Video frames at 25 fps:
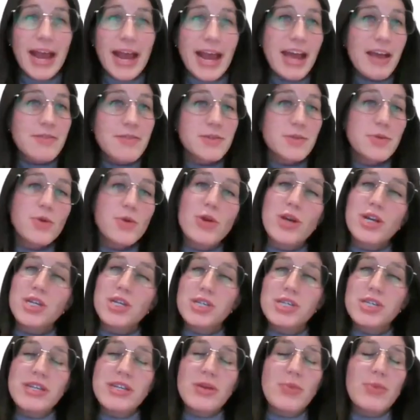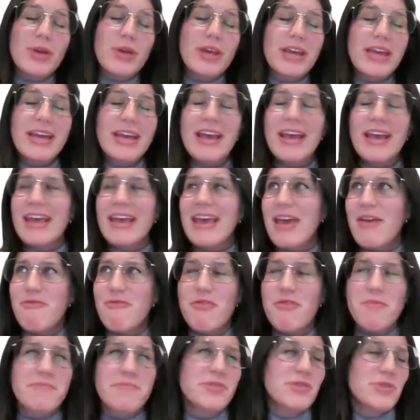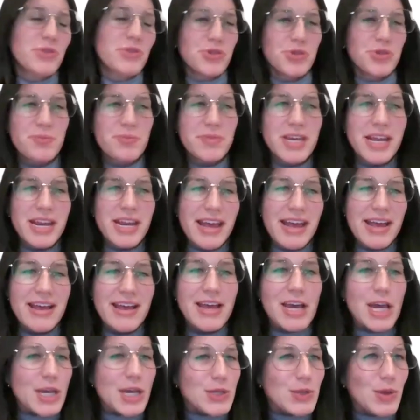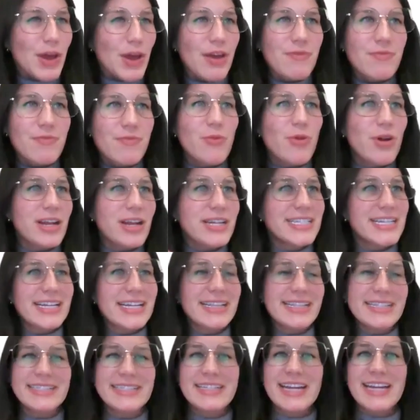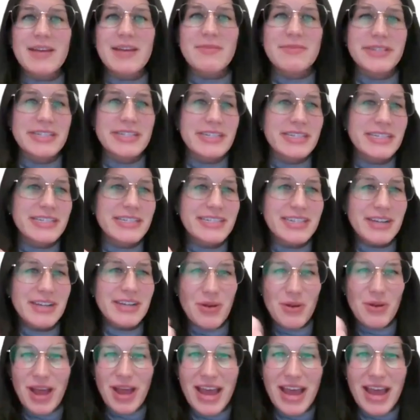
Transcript: I have some questions that we get from social media, so I want to take this time to,